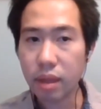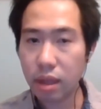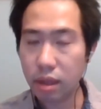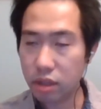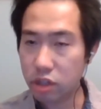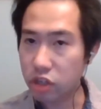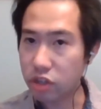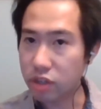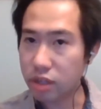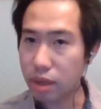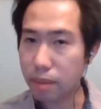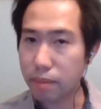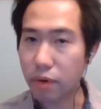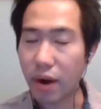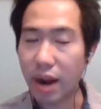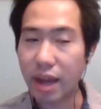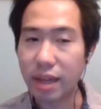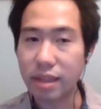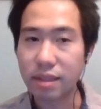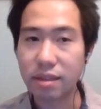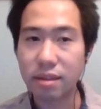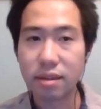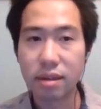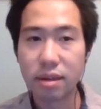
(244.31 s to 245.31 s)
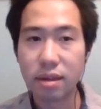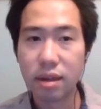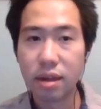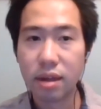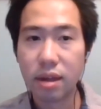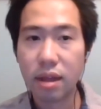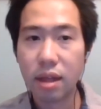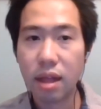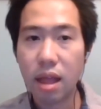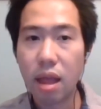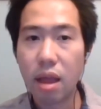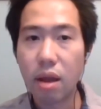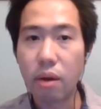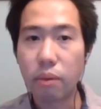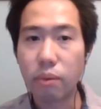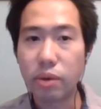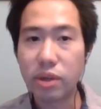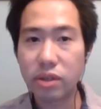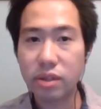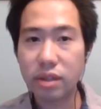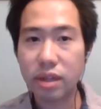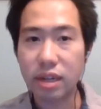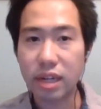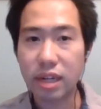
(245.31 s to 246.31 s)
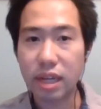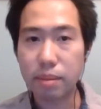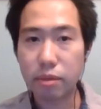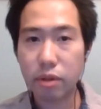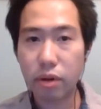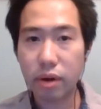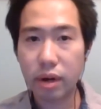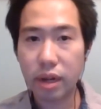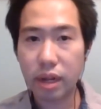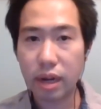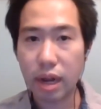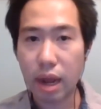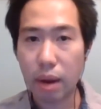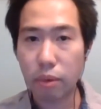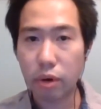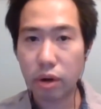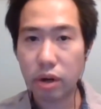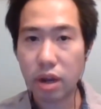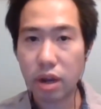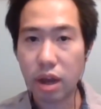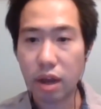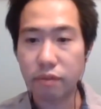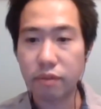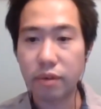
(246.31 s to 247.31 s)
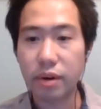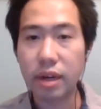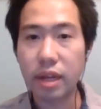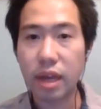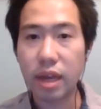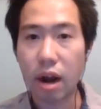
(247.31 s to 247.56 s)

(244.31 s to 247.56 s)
To summarize, we use a deep learning network called 3D